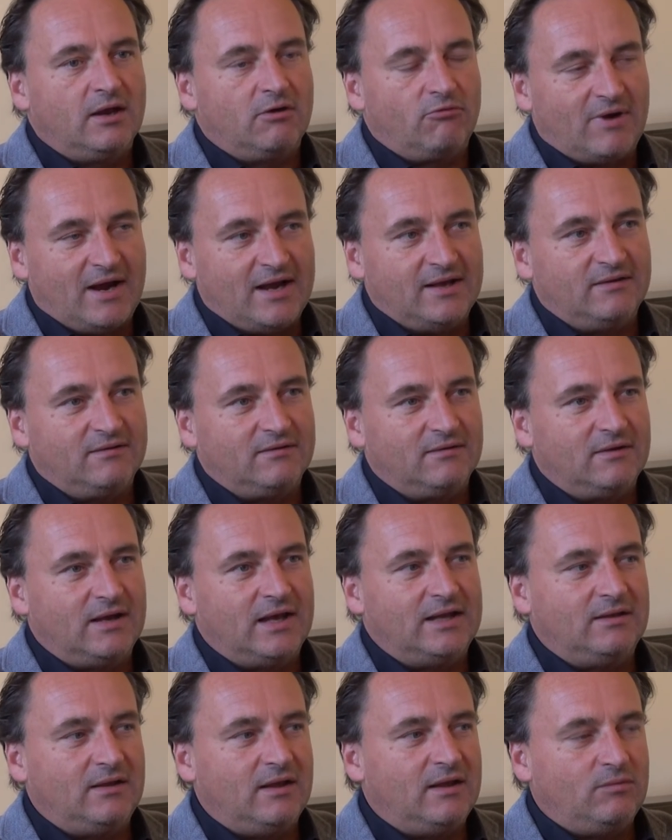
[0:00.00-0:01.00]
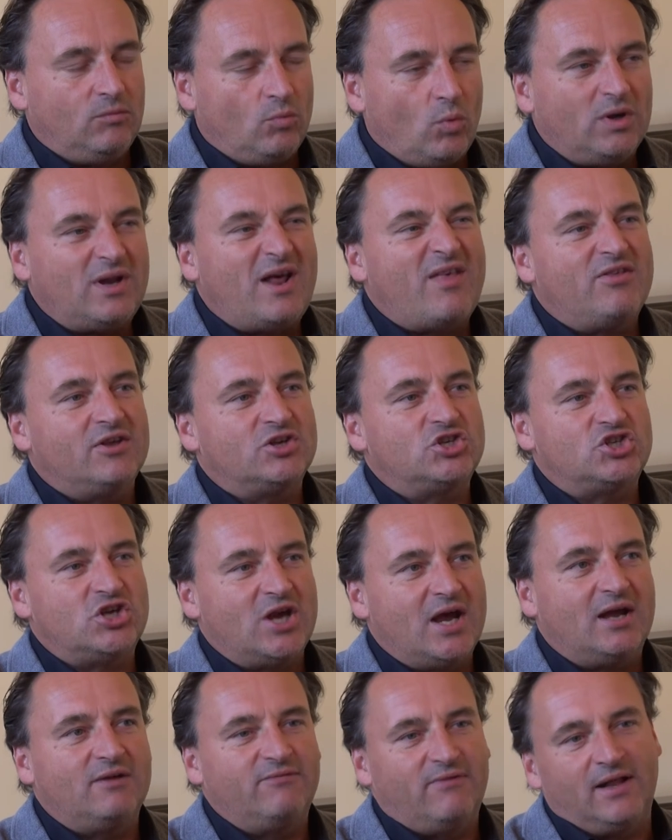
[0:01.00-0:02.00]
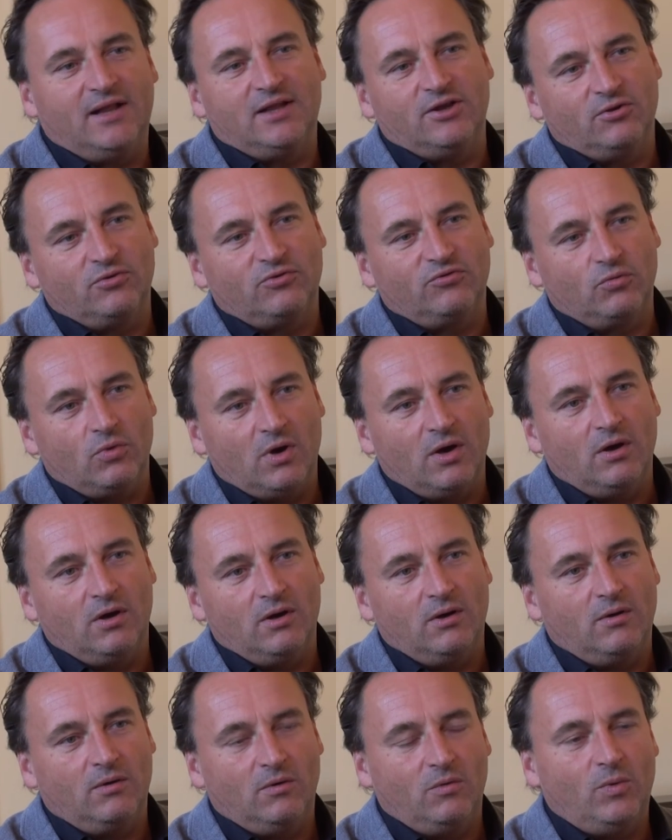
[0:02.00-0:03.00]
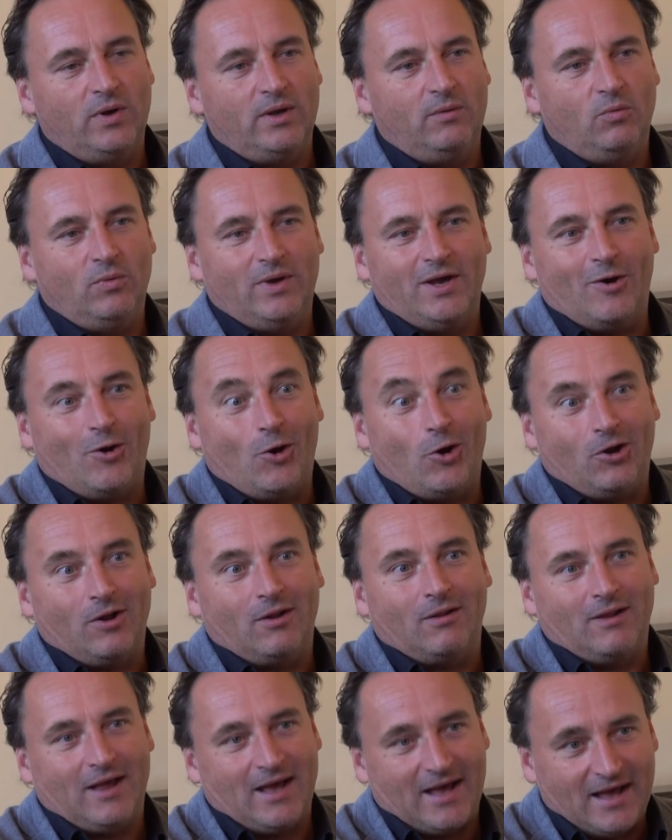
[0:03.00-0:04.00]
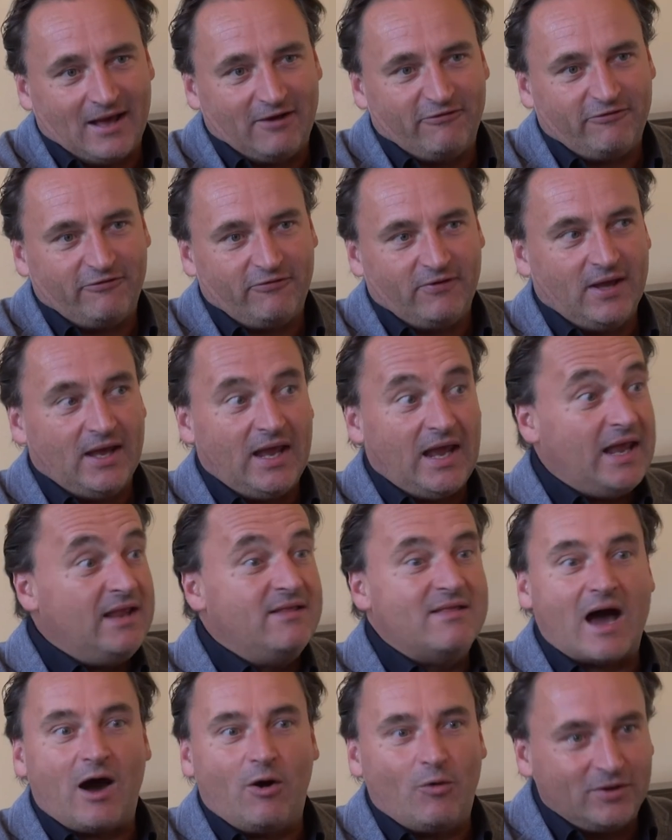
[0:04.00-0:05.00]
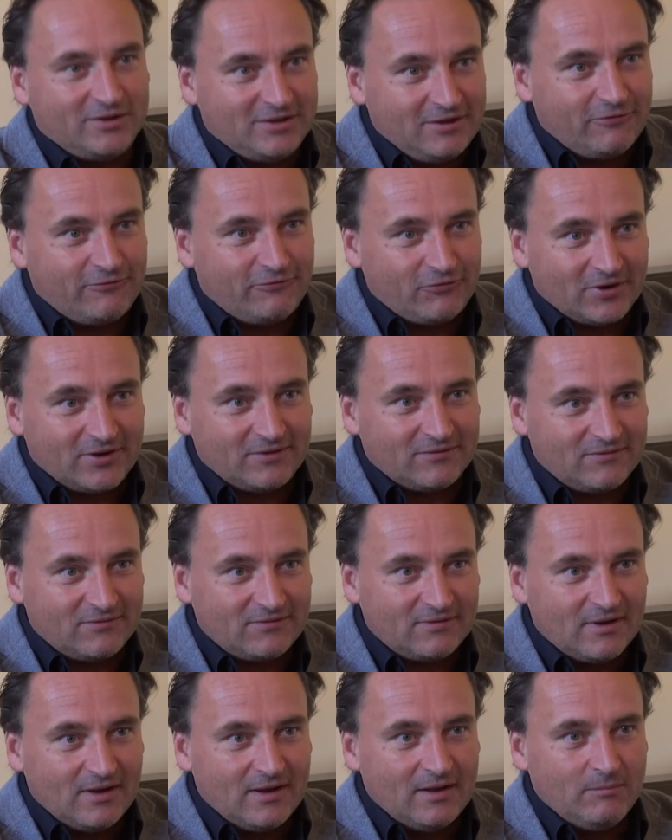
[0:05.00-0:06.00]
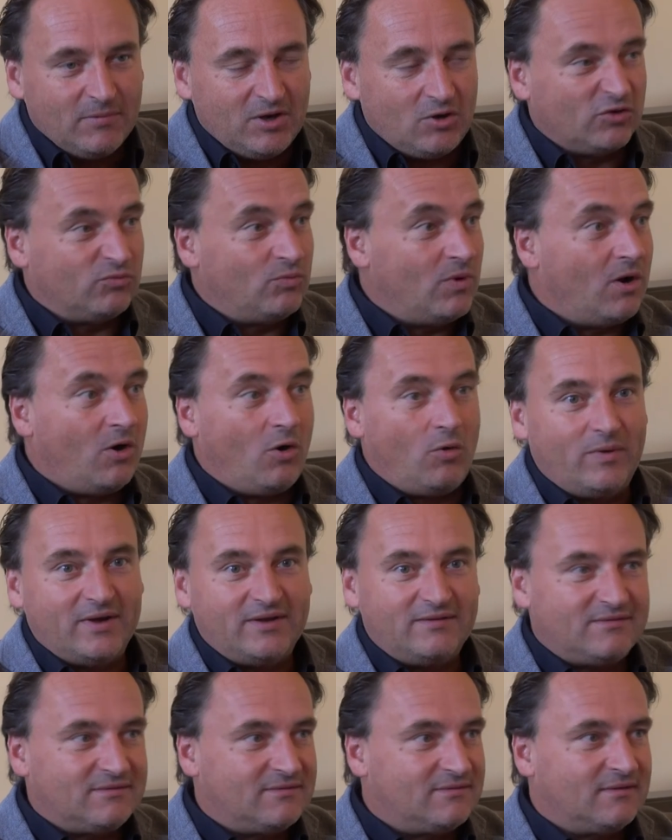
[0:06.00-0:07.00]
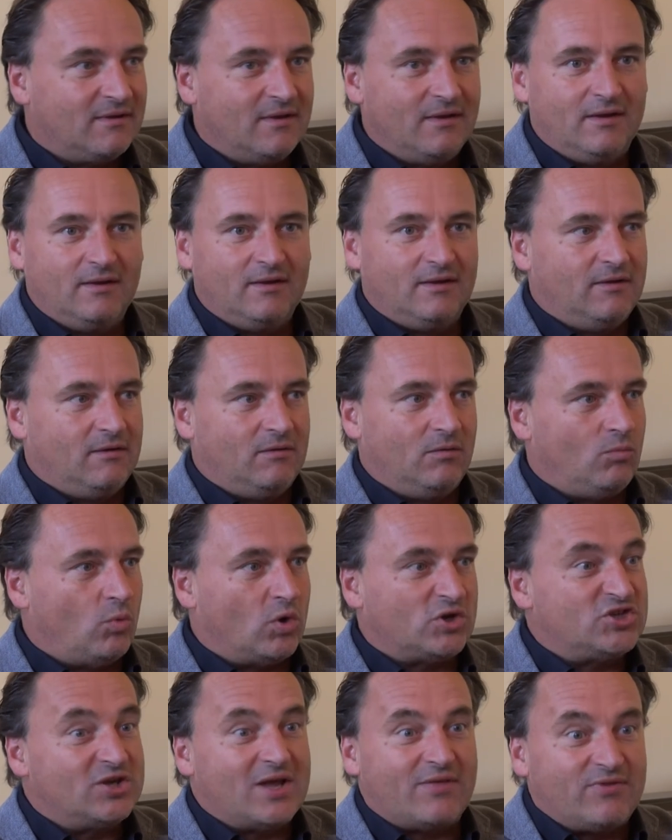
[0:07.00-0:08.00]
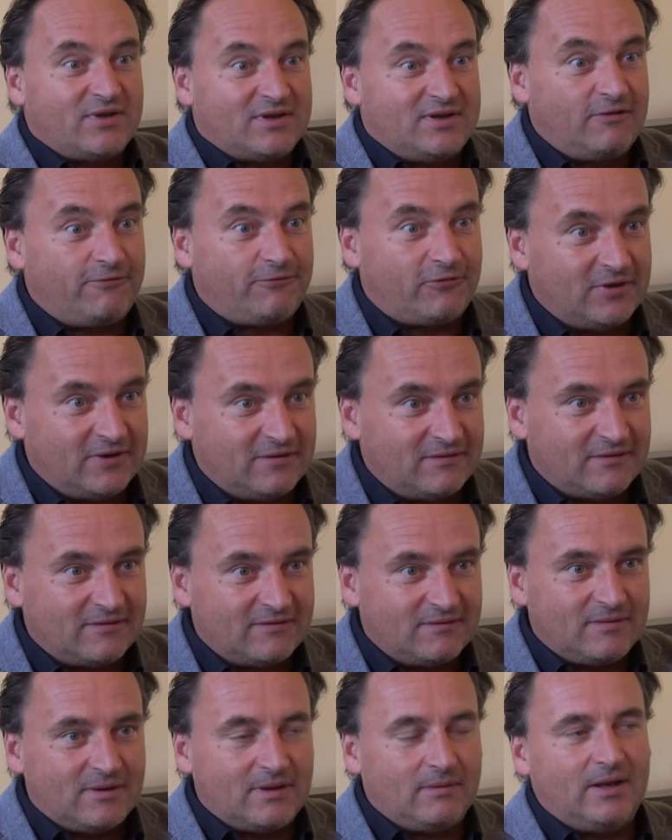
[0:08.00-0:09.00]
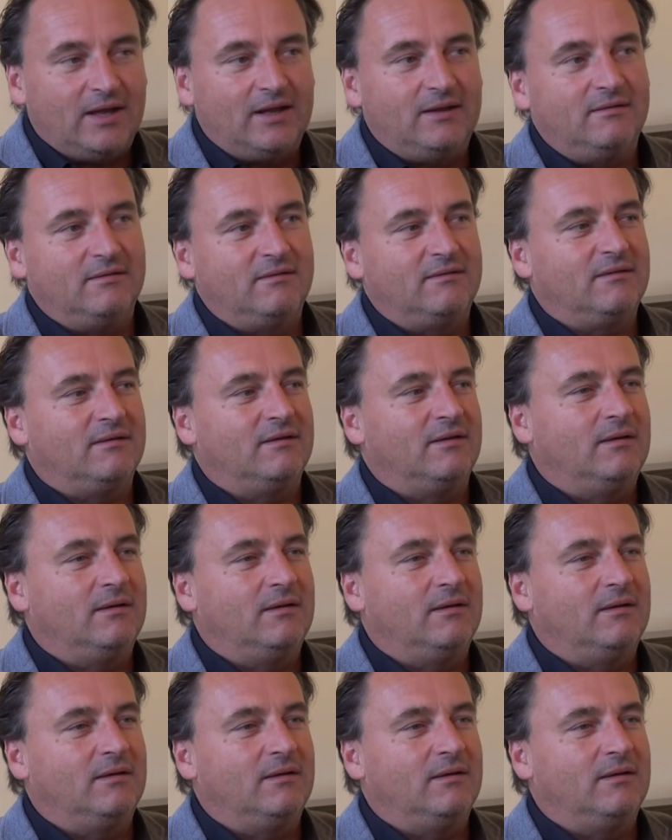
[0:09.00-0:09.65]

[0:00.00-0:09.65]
Right, and what are the shared values we all have in our difference? Because we're always watching at the differences, and